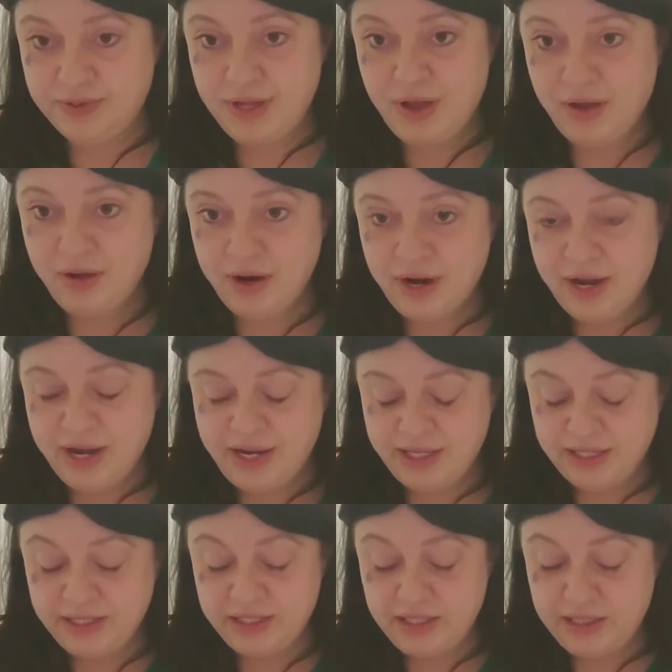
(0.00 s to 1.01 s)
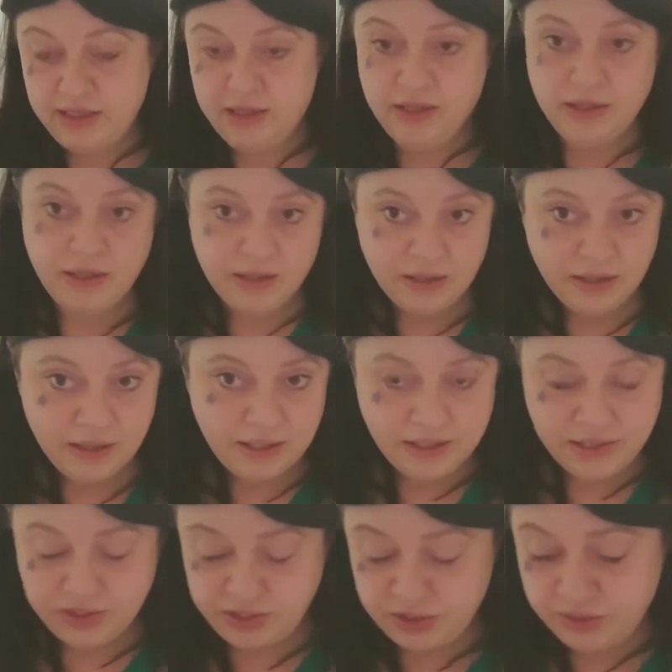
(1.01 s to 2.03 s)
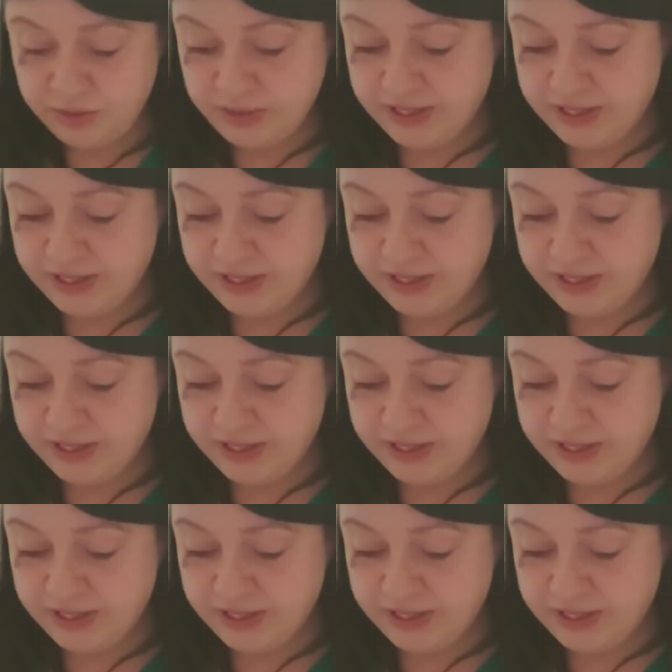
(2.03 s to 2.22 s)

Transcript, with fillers: All right, let's do